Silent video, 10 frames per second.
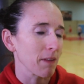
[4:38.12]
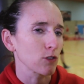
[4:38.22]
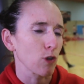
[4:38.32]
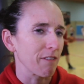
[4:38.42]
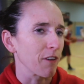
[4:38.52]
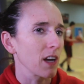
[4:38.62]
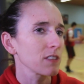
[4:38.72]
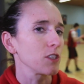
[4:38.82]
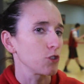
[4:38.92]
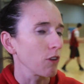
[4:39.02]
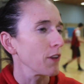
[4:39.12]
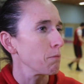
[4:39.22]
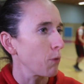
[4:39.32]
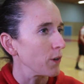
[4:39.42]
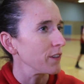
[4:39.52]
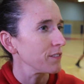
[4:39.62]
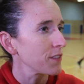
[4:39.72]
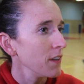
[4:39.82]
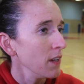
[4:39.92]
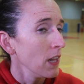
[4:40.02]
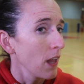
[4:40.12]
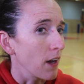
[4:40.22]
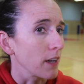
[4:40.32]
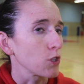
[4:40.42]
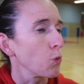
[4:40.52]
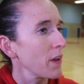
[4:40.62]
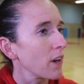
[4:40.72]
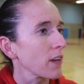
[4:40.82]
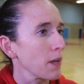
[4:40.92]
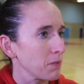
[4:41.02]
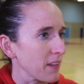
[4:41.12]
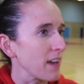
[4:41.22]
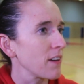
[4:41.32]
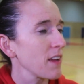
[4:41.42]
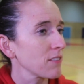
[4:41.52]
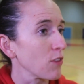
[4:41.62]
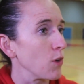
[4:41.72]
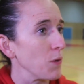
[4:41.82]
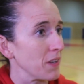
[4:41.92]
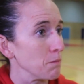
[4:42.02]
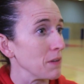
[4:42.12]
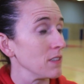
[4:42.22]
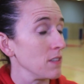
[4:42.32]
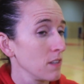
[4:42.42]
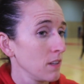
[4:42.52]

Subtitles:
That's why for us it's really important to win our game Saturday so that we can be